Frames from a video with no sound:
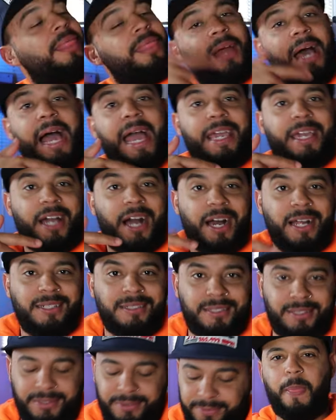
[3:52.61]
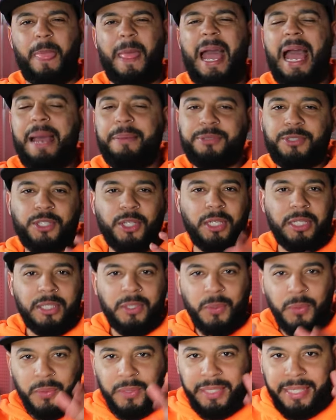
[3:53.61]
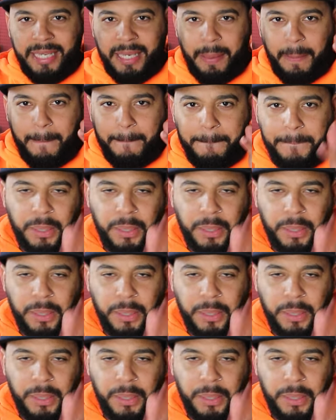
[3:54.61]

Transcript: the icons absolutely